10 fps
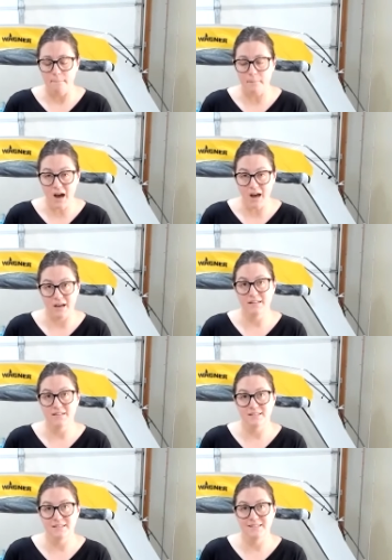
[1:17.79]

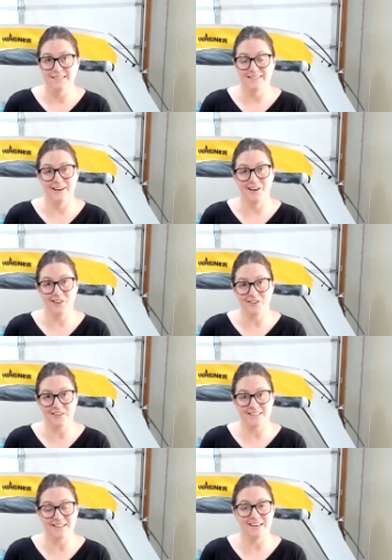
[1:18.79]
But the other
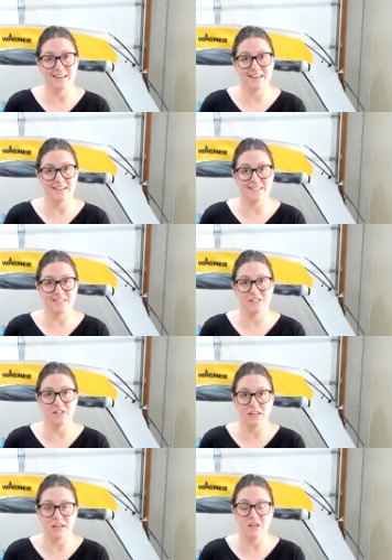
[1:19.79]
reason is to
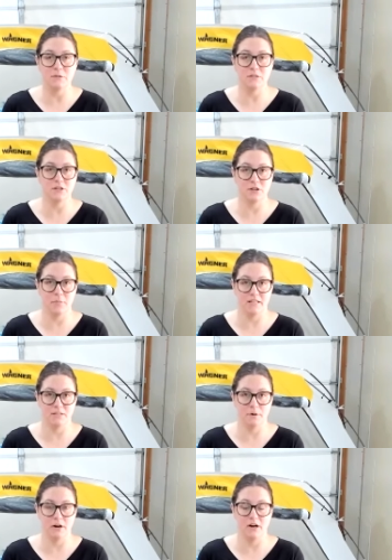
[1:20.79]
get used to your paint
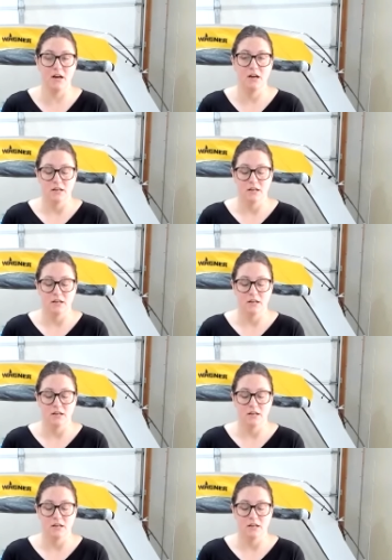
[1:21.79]
sprayer.